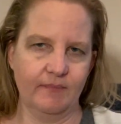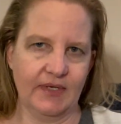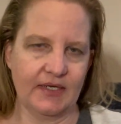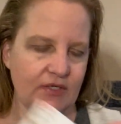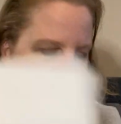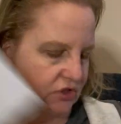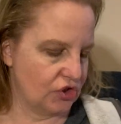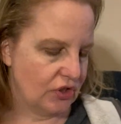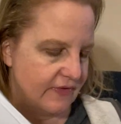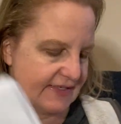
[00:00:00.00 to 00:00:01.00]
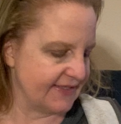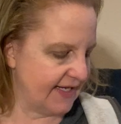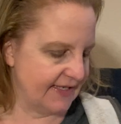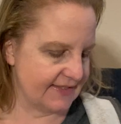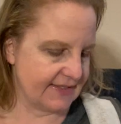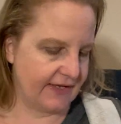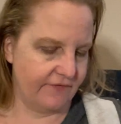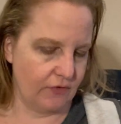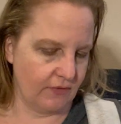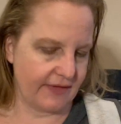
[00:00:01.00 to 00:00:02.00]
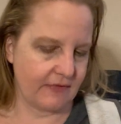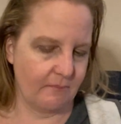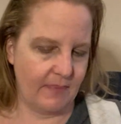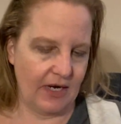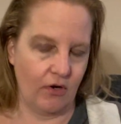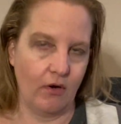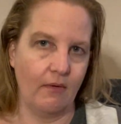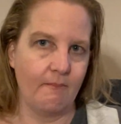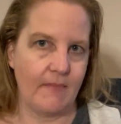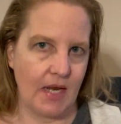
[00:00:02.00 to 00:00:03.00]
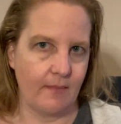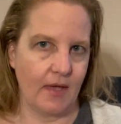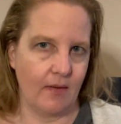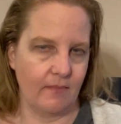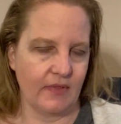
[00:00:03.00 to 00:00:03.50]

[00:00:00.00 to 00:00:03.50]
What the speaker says: because you know these kits give you like the bare minimum,